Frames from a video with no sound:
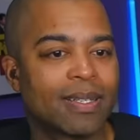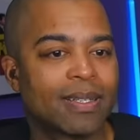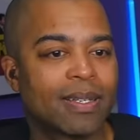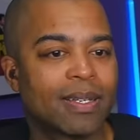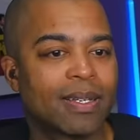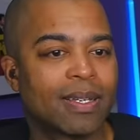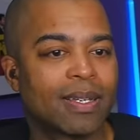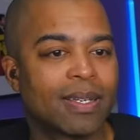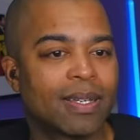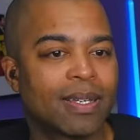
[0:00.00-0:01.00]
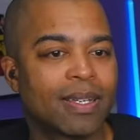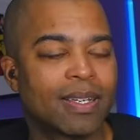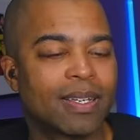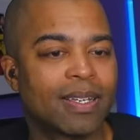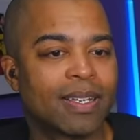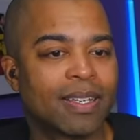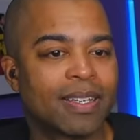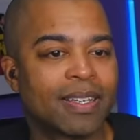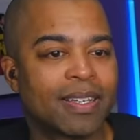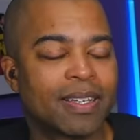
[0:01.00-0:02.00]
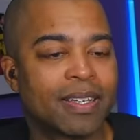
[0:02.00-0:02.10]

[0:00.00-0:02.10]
No words are spoken by the person on screen.